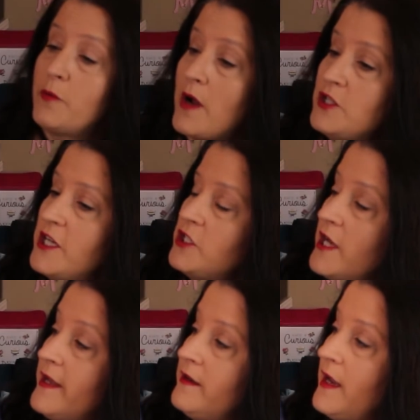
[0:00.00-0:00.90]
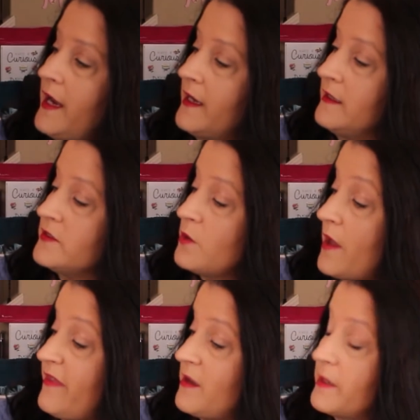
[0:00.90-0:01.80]
projects yet, and so
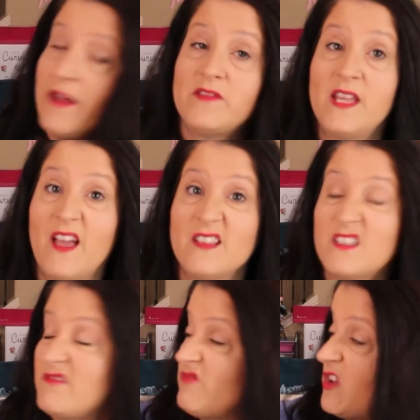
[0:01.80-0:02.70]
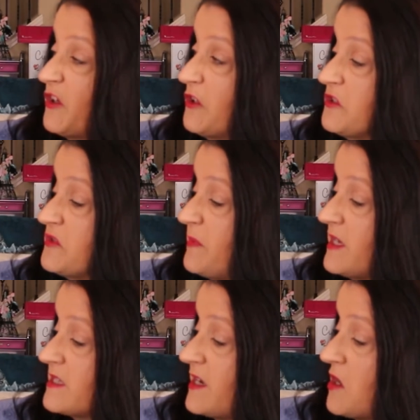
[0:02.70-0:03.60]
I think I'm going to have to guess on hers
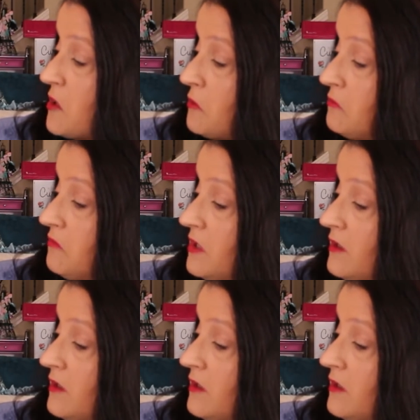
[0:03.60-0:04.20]
because I know